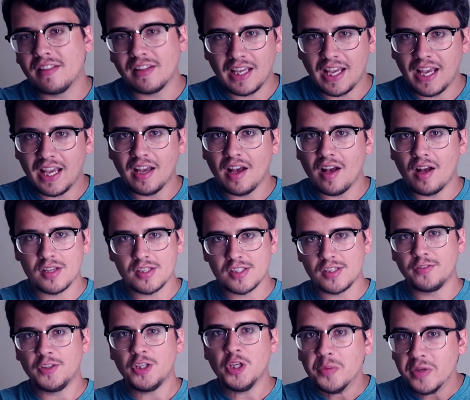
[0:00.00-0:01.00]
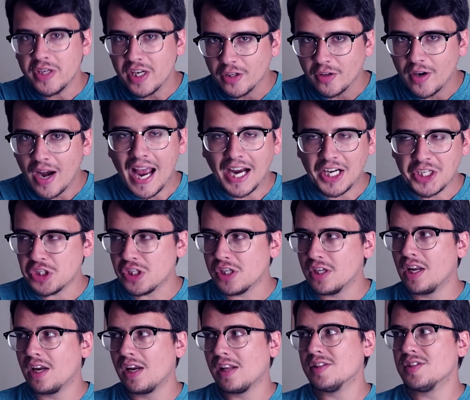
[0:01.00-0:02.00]
the chaos of human interaction
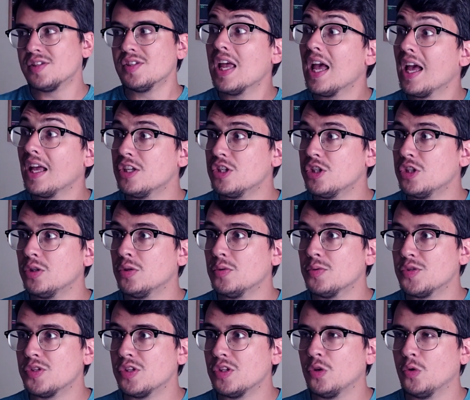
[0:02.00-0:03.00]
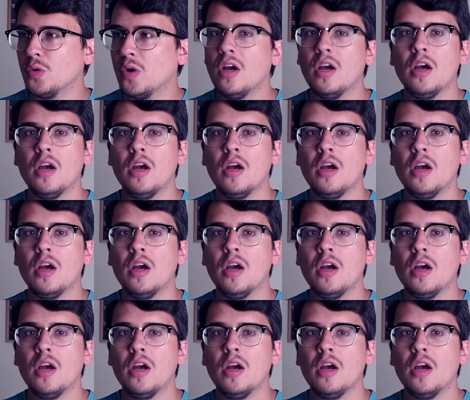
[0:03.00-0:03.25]
and instead choose to